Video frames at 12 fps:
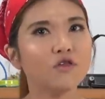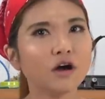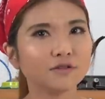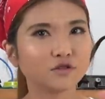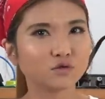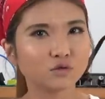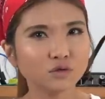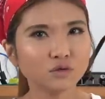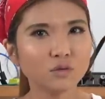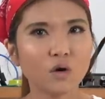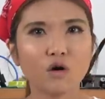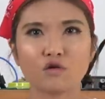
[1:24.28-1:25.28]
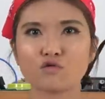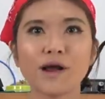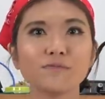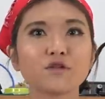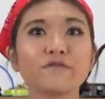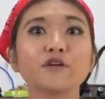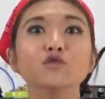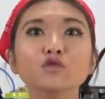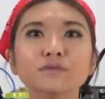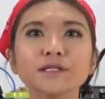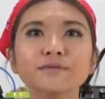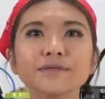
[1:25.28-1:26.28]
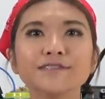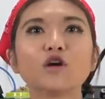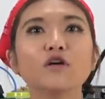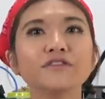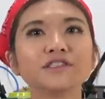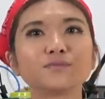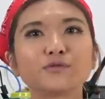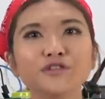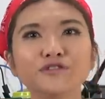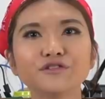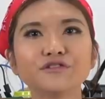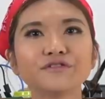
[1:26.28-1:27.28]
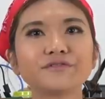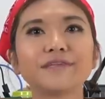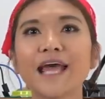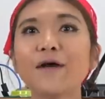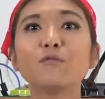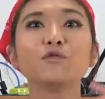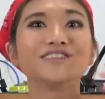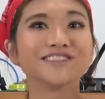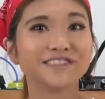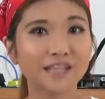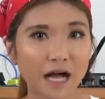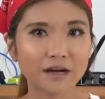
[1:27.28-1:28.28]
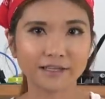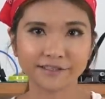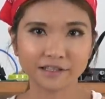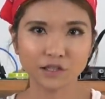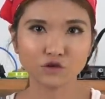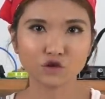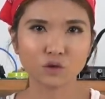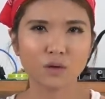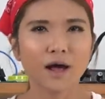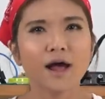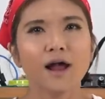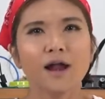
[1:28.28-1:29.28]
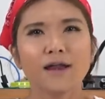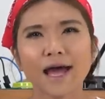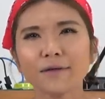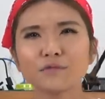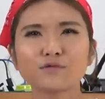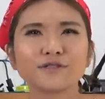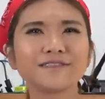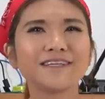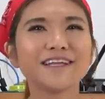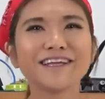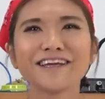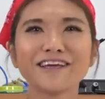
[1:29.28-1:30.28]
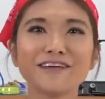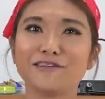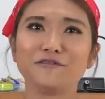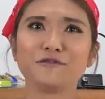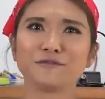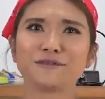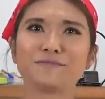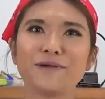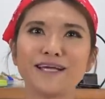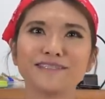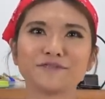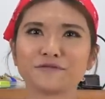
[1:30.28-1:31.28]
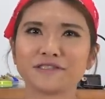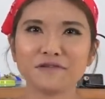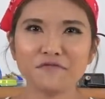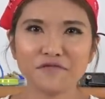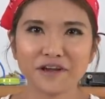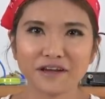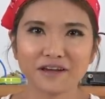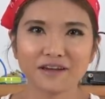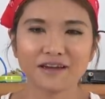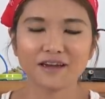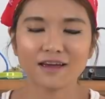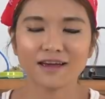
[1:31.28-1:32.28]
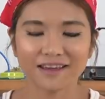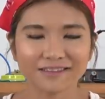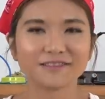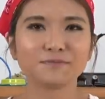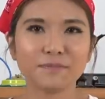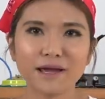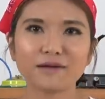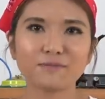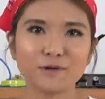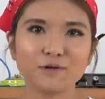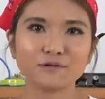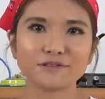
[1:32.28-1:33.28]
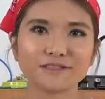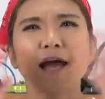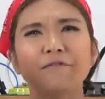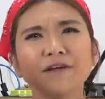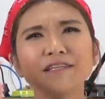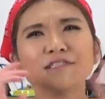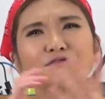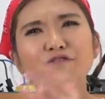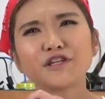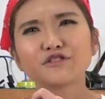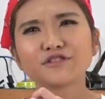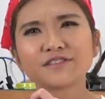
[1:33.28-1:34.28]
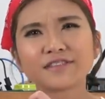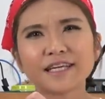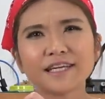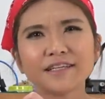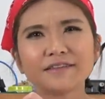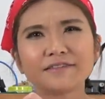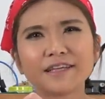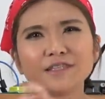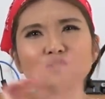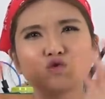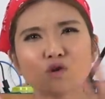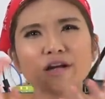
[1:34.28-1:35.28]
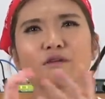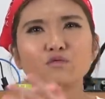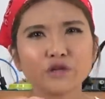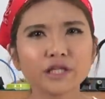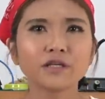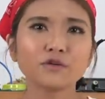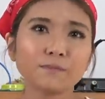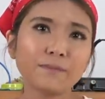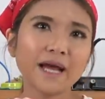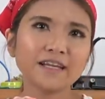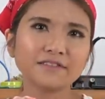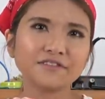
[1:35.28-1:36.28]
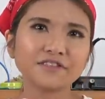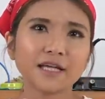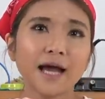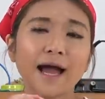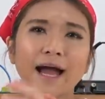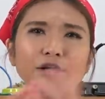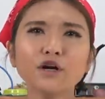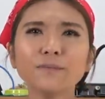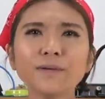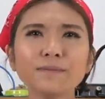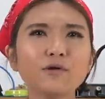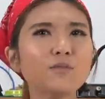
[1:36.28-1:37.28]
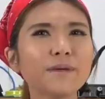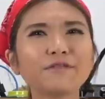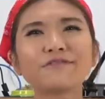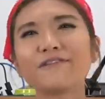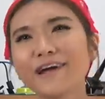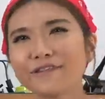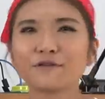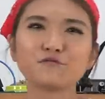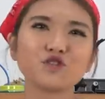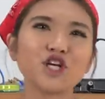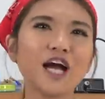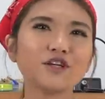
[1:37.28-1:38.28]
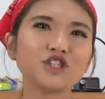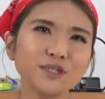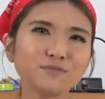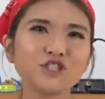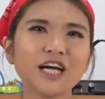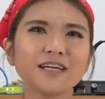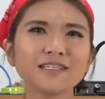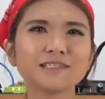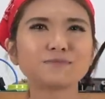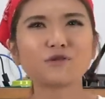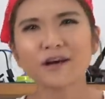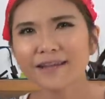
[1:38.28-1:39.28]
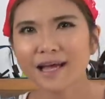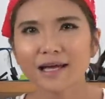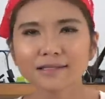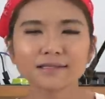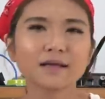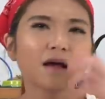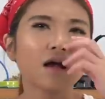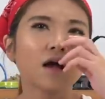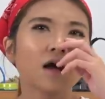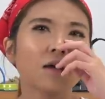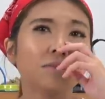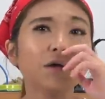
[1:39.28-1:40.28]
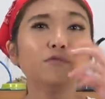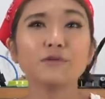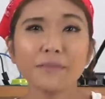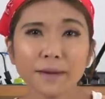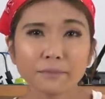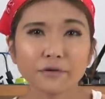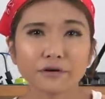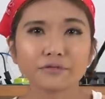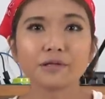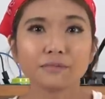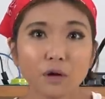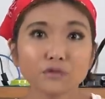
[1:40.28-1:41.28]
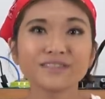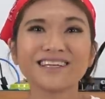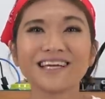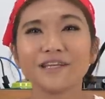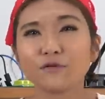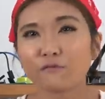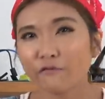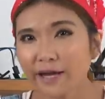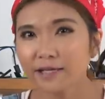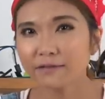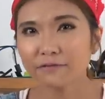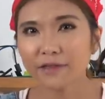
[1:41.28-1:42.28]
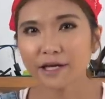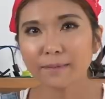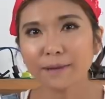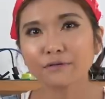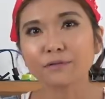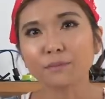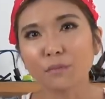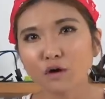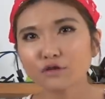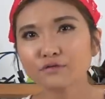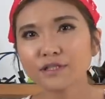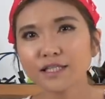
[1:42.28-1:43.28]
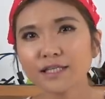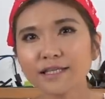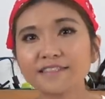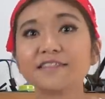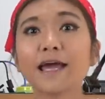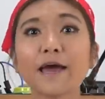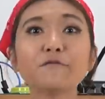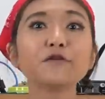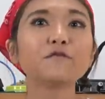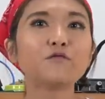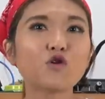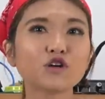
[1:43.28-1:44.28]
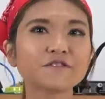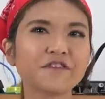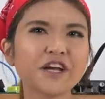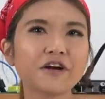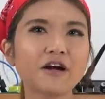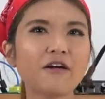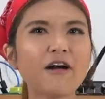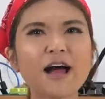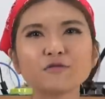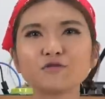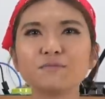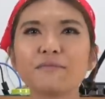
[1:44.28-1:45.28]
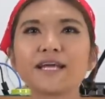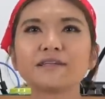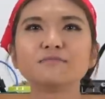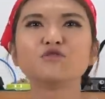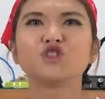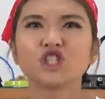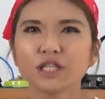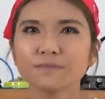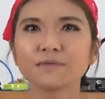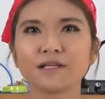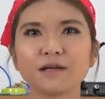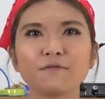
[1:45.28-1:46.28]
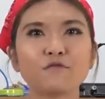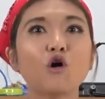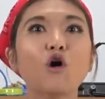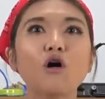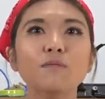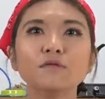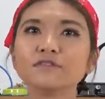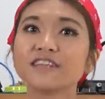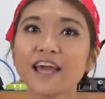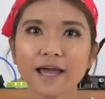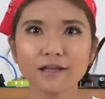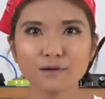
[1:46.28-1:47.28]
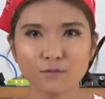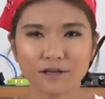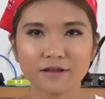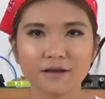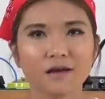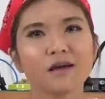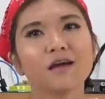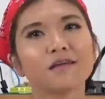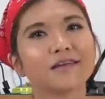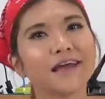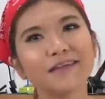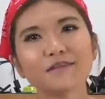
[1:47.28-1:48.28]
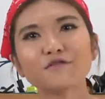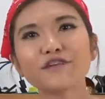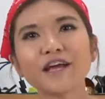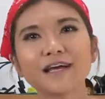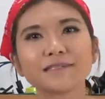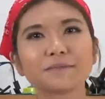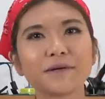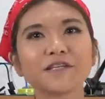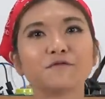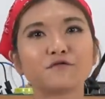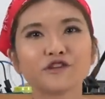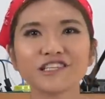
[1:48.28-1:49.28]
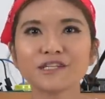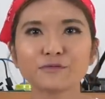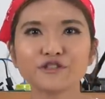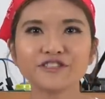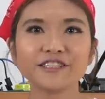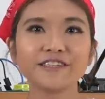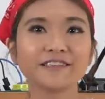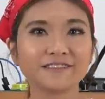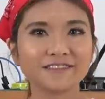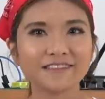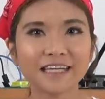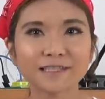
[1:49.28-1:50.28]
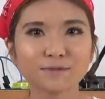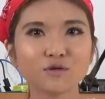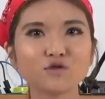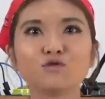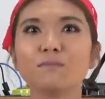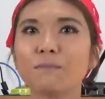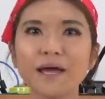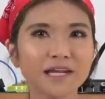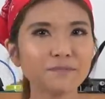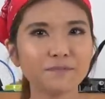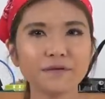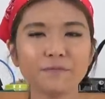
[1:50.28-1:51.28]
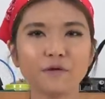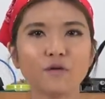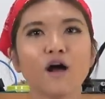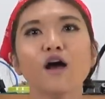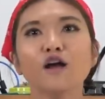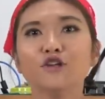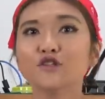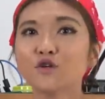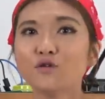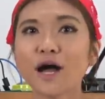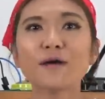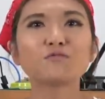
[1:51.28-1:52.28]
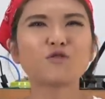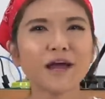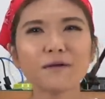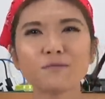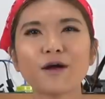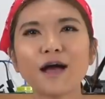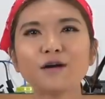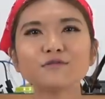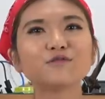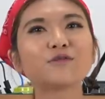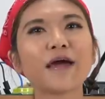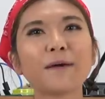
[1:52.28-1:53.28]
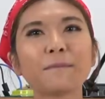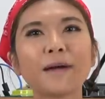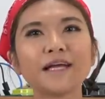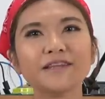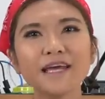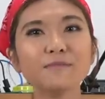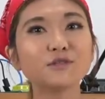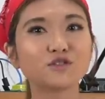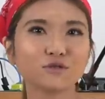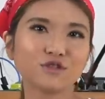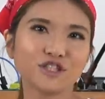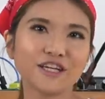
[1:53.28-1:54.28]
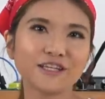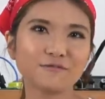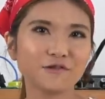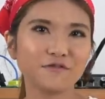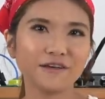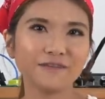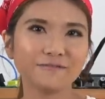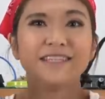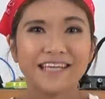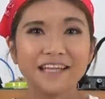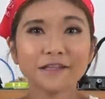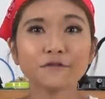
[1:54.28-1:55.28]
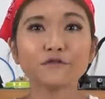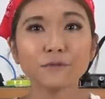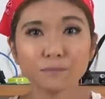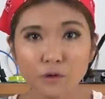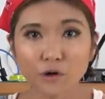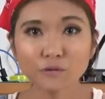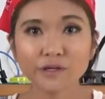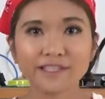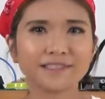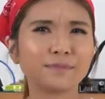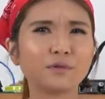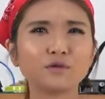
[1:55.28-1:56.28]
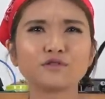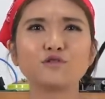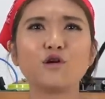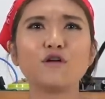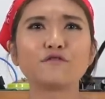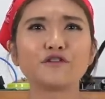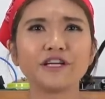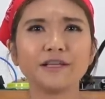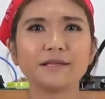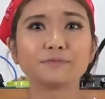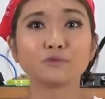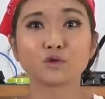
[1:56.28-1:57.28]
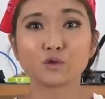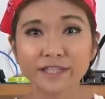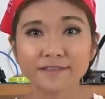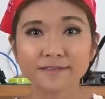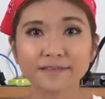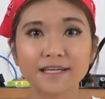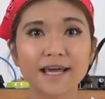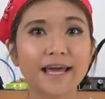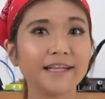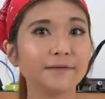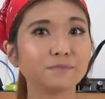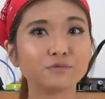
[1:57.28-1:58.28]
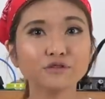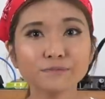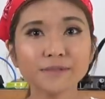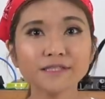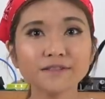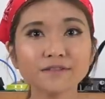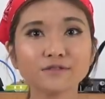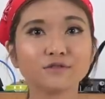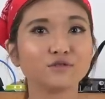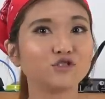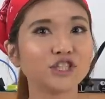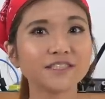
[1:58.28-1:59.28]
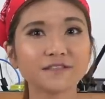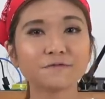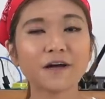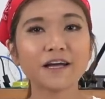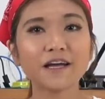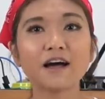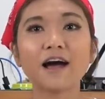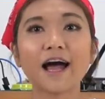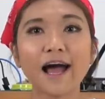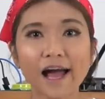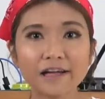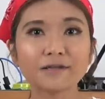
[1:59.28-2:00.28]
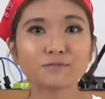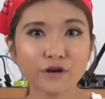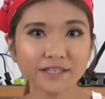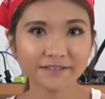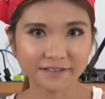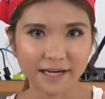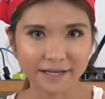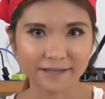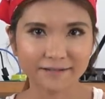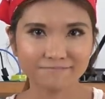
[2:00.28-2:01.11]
Not a screw or gram of aluminum is on this printer. That was not essential. Like we were sending it into space or something. It is bare bones. I think it's fair to say they struck a really good balance. I know people make fun of cheap Chinese products, but remember, the most innovative thing about the Model T is Henry Ford figured out how to make them cheap enough for almost anyone. The Ender 3 has made 3D printing accessible to many people, so I'm quite proud to have my name associated with it. The Ender 3 Pro is supposed to offer enough tricks and improvements to justify a higher price tag.